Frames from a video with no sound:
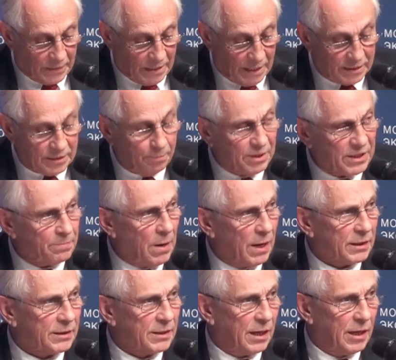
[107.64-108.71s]
At the
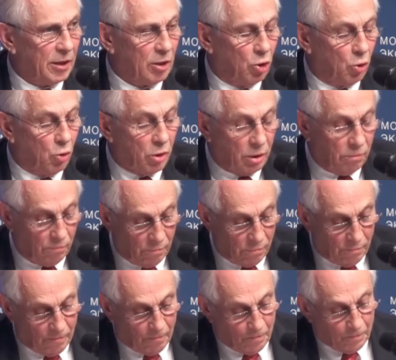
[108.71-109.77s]
Bismarck dialogue,
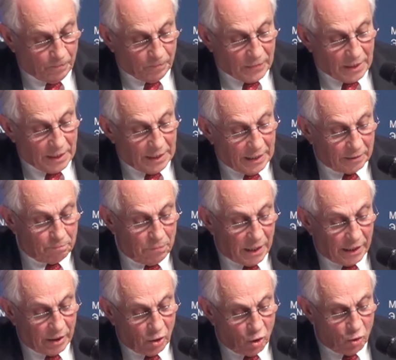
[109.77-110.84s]
at
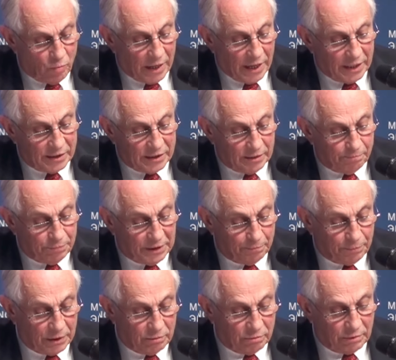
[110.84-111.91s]
my home, 80
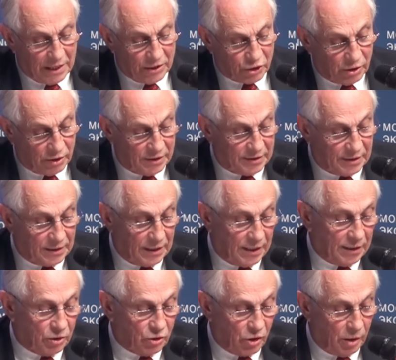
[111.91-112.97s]
people, Russians
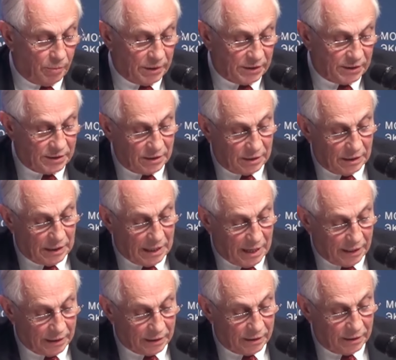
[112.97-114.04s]
and Germans
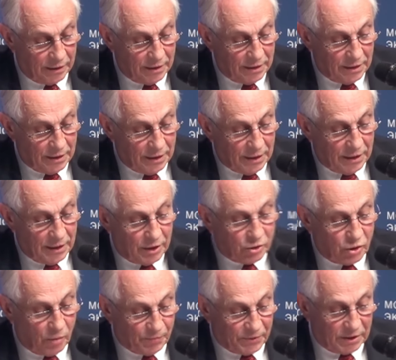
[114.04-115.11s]
alike,
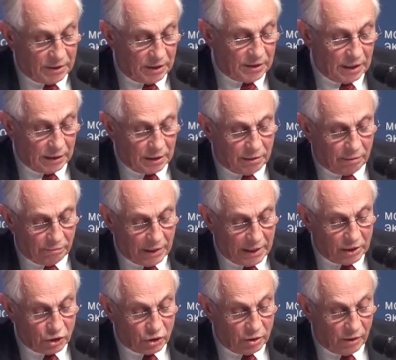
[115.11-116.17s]
adopted a
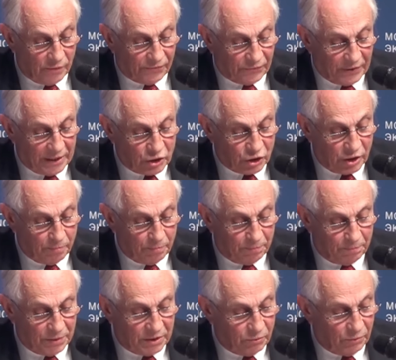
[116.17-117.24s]
declaration of
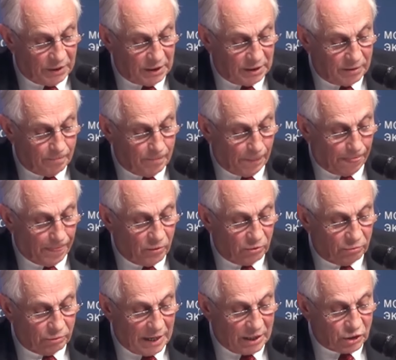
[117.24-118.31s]
friendship between
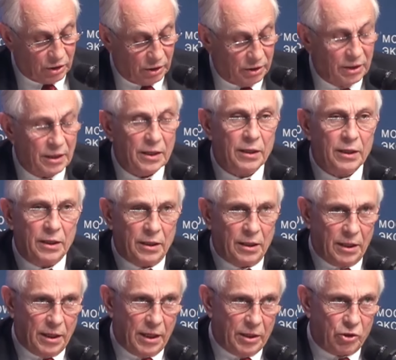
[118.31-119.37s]
the Russian
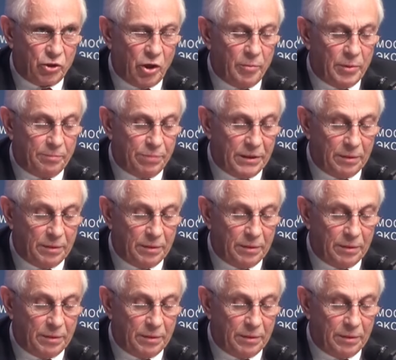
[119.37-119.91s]
and German